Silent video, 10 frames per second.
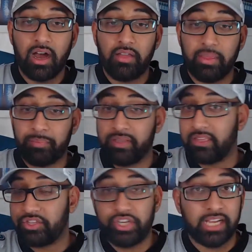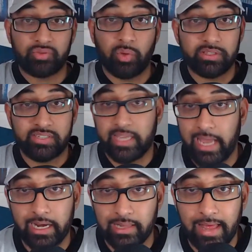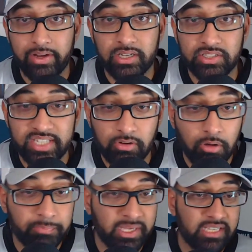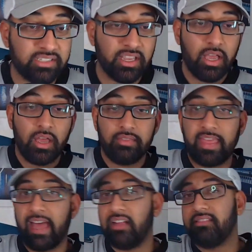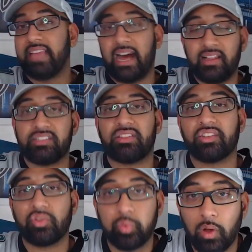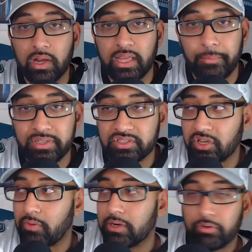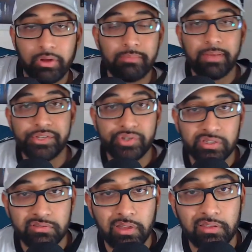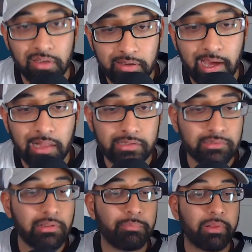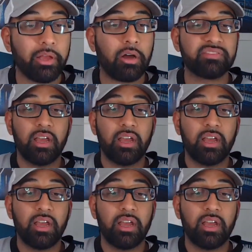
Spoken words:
They played the Jets once again, allowing a 0-piece. They held Dallas to 20, and we saw what Green Bay just did to Dallas in the playoffs.